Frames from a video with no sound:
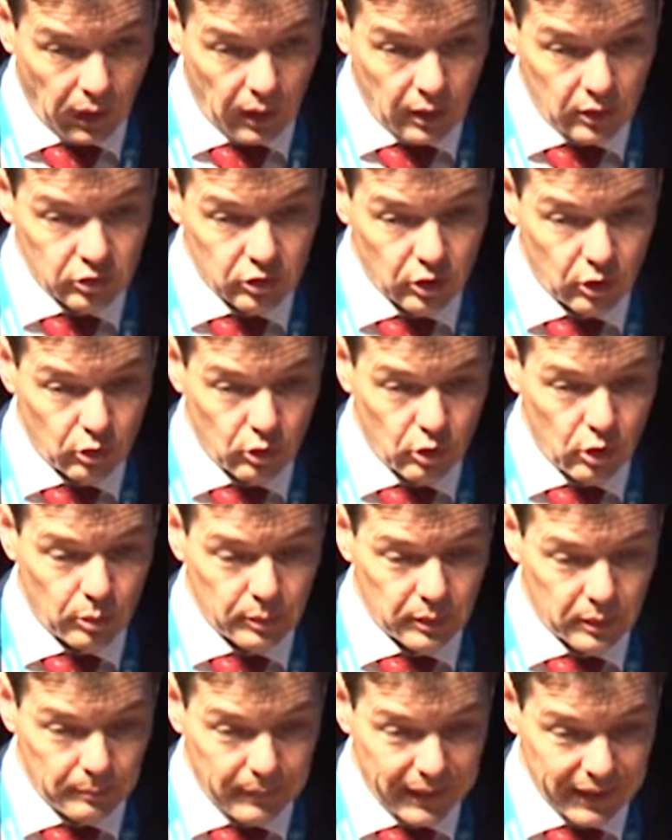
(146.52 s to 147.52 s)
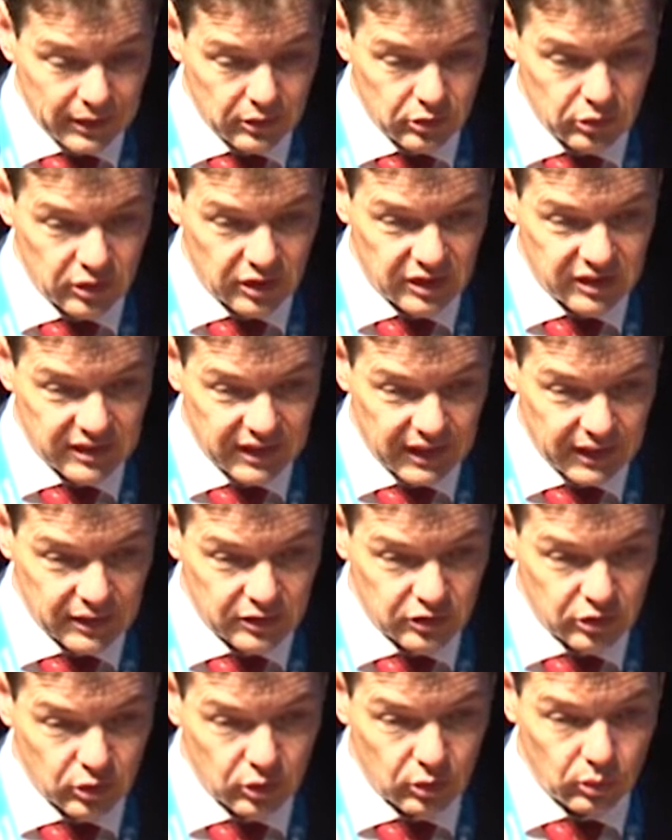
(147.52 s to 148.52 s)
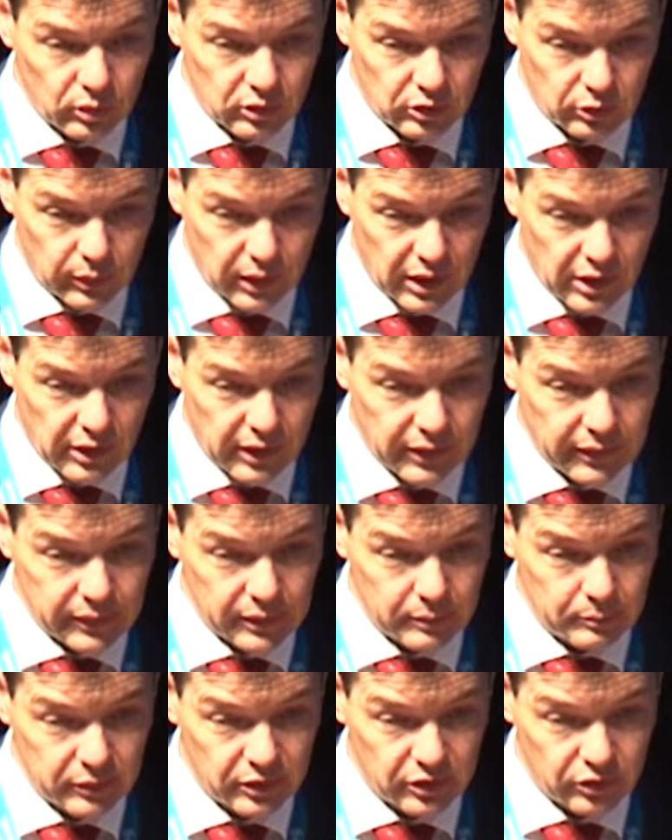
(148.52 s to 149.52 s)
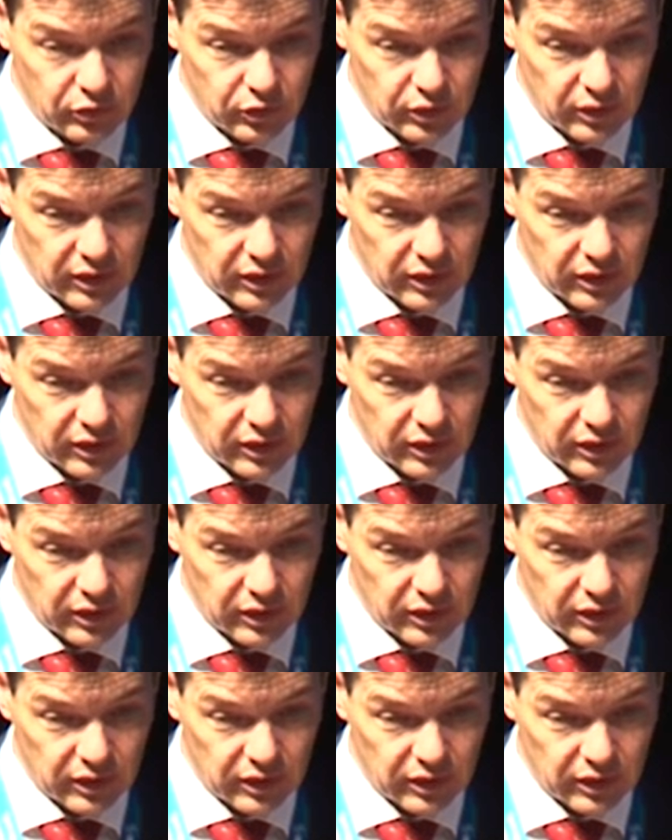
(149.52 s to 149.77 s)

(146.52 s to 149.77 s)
So coming back to the title, the requirements for